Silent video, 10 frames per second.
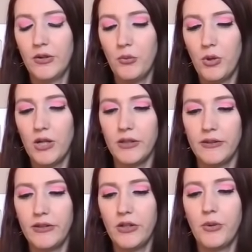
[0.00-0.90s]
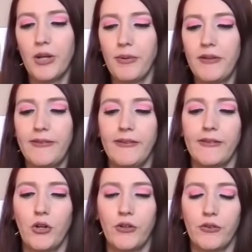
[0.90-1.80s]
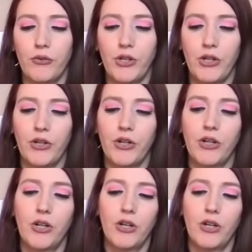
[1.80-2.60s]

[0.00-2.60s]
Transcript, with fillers: What? You know what? I'm going to use these cards over here.